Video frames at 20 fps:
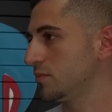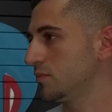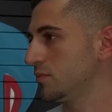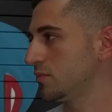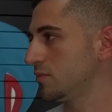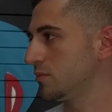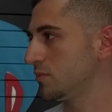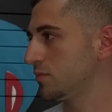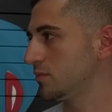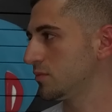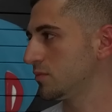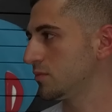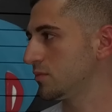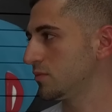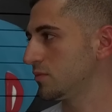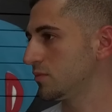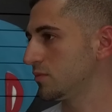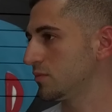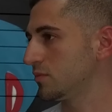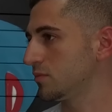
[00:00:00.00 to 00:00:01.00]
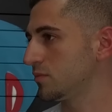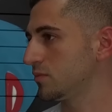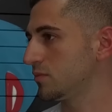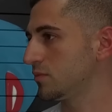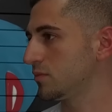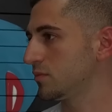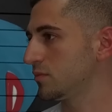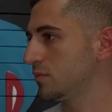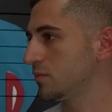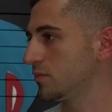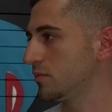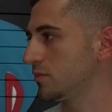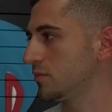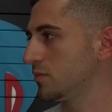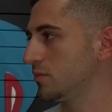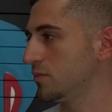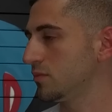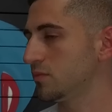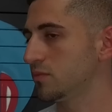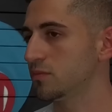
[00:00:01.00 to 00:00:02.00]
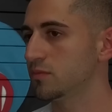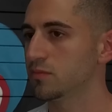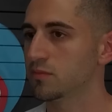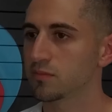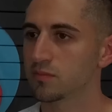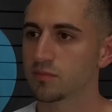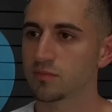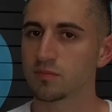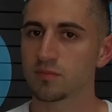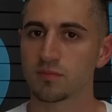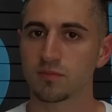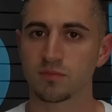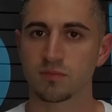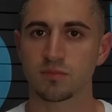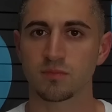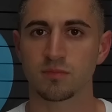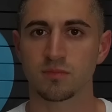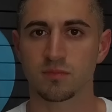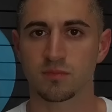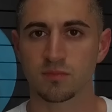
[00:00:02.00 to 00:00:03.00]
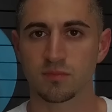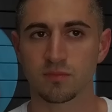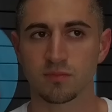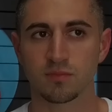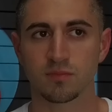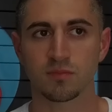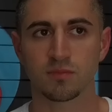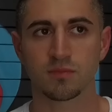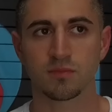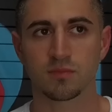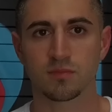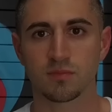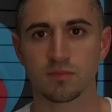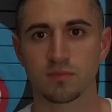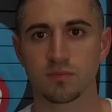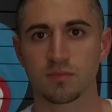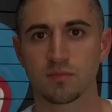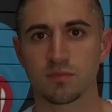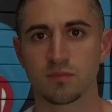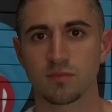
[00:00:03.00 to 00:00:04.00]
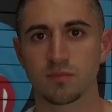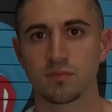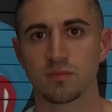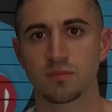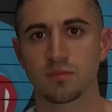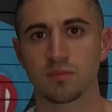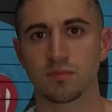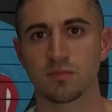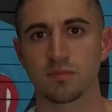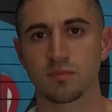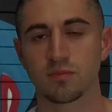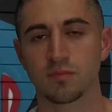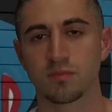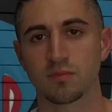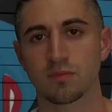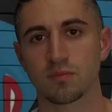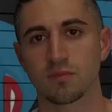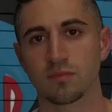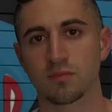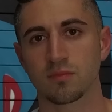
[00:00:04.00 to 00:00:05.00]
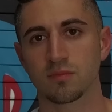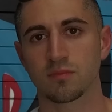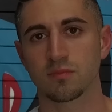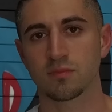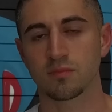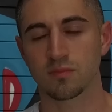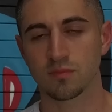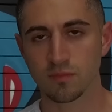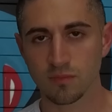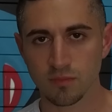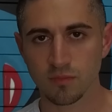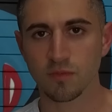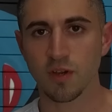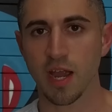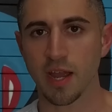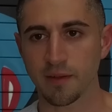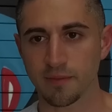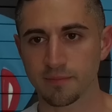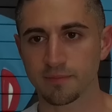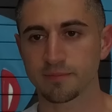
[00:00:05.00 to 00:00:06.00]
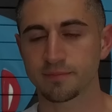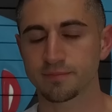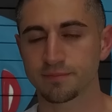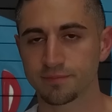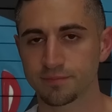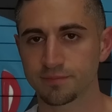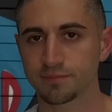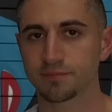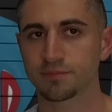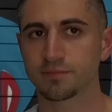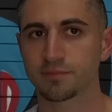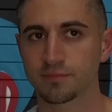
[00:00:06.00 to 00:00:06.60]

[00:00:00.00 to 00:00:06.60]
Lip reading: (silent)